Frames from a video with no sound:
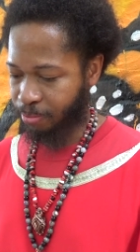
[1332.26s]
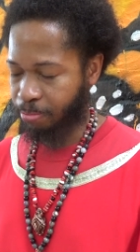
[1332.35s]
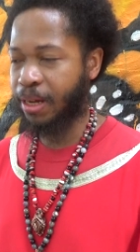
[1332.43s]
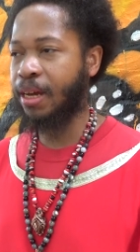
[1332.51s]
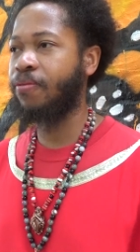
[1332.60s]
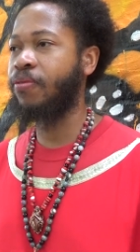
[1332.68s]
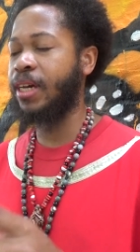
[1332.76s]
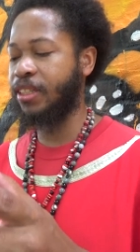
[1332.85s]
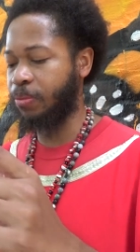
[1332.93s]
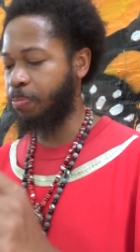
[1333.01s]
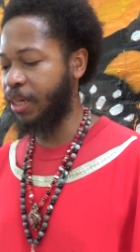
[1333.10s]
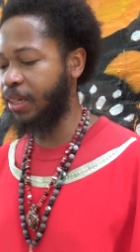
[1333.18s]
Matter of fact,
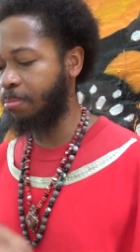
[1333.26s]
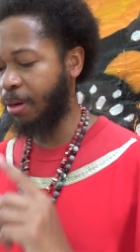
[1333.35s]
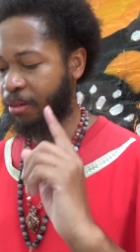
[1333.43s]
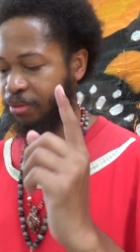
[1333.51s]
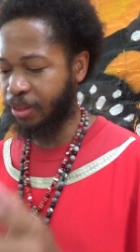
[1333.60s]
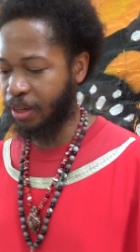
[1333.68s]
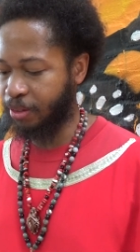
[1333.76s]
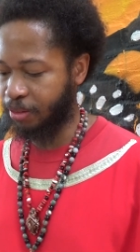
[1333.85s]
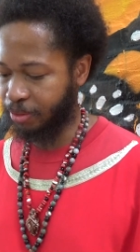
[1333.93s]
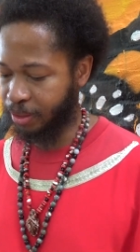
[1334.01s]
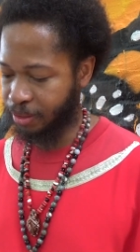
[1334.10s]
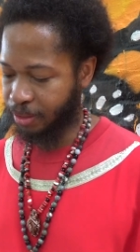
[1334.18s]
speaking about
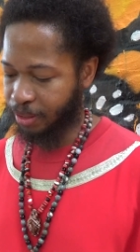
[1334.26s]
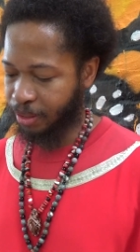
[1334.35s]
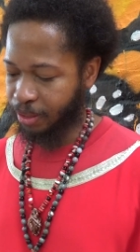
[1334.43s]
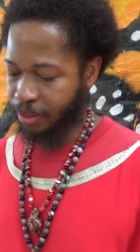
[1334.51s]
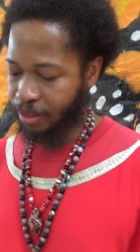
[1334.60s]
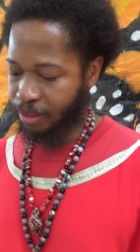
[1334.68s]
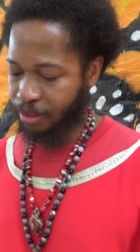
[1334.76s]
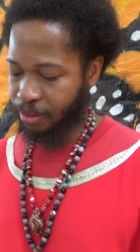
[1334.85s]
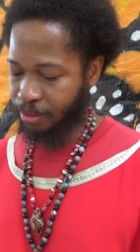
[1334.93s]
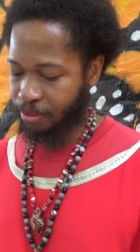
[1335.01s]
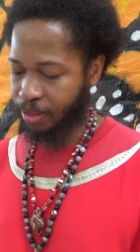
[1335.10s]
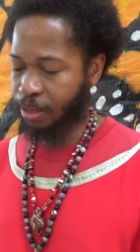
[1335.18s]
thundering,
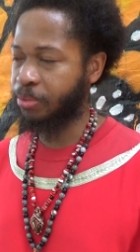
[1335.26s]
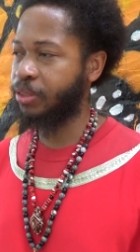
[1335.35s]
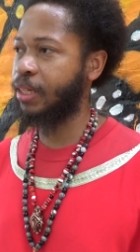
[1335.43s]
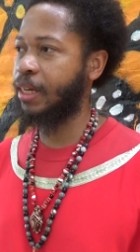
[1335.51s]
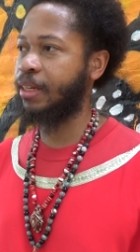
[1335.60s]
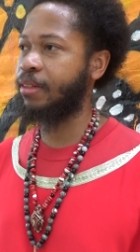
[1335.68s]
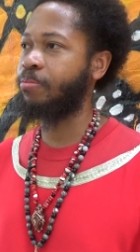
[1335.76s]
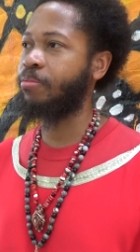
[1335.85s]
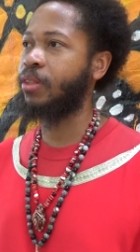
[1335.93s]
you know what I'm saying?